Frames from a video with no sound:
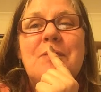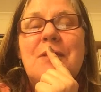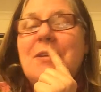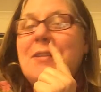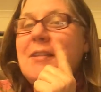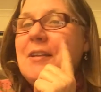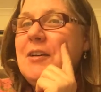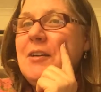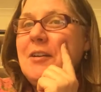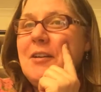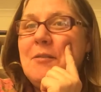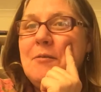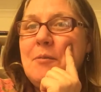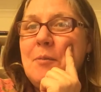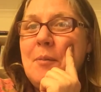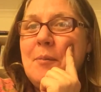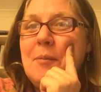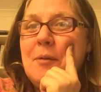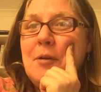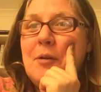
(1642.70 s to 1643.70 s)
you think I can
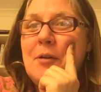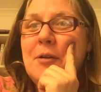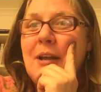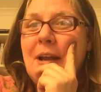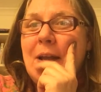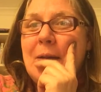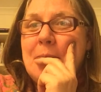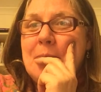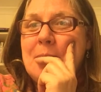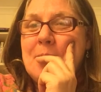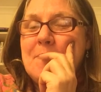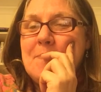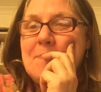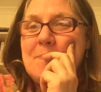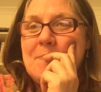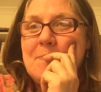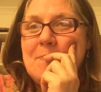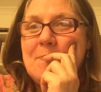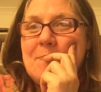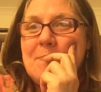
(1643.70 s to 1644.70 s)
remember her name?
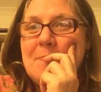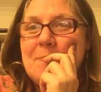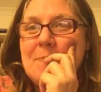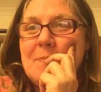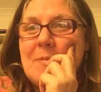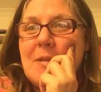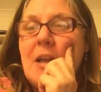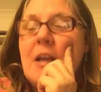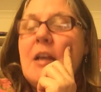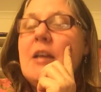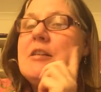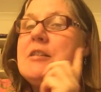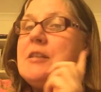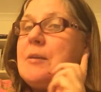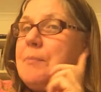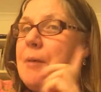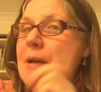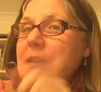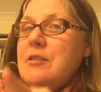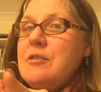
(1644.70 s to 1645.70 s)

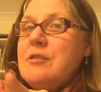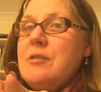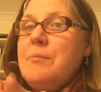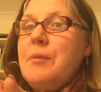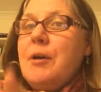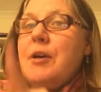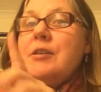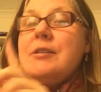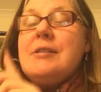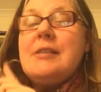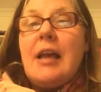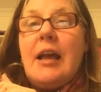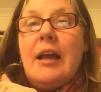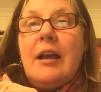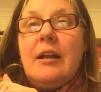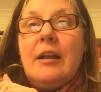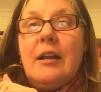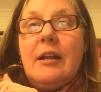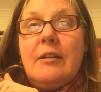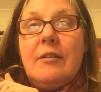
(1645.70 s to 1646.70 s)
So Bustles and Bows
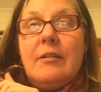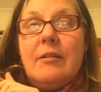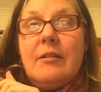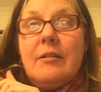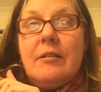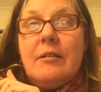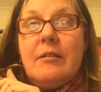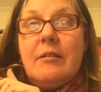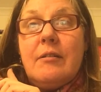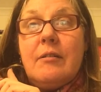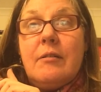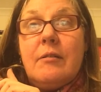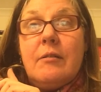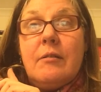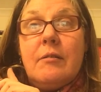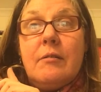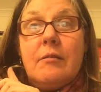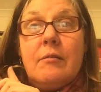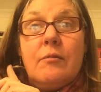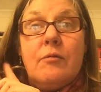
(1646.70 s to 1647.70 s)
out at,
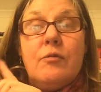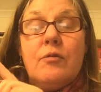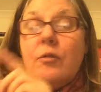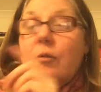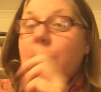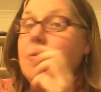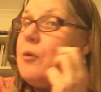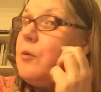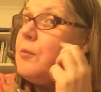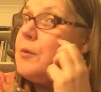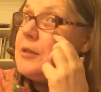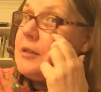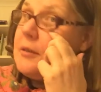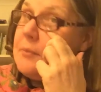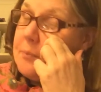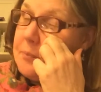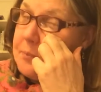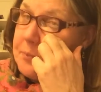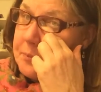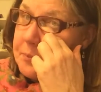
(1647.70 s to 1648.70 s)
not
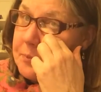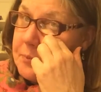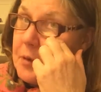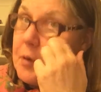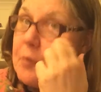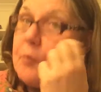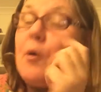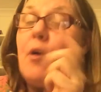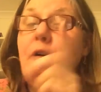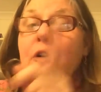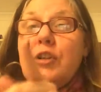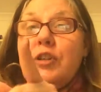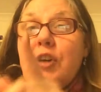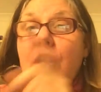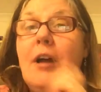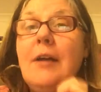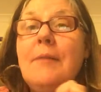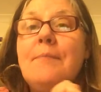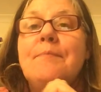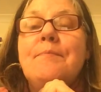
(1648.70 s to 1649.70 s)
Warburton,
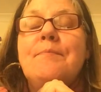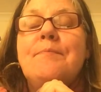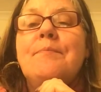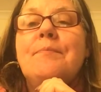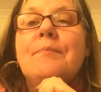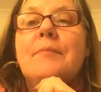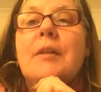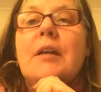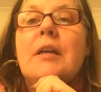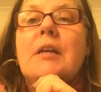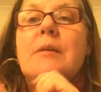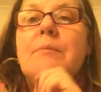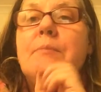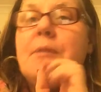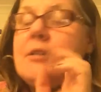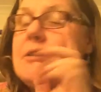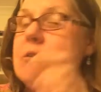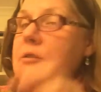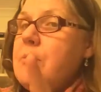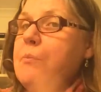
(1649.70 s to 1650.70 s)
Warrandyte.
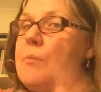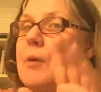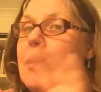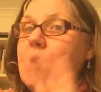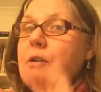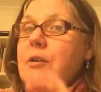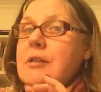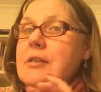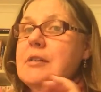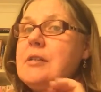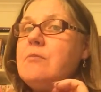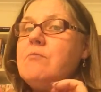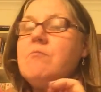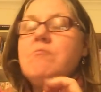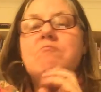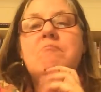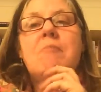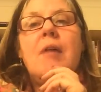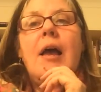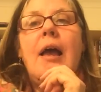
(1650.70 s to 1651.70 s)
Bustles and Bows.
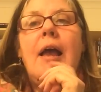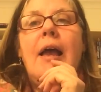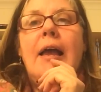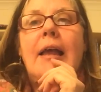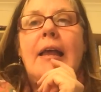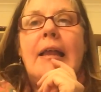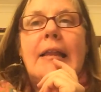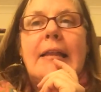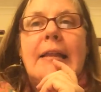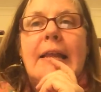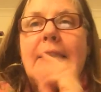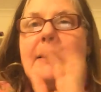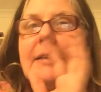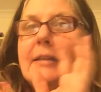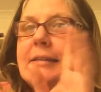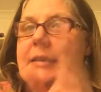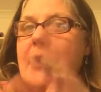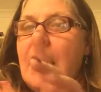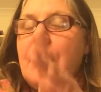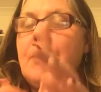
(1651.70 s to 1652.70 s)
And then
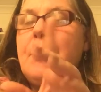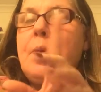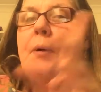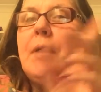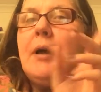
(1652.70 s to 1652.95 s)
this other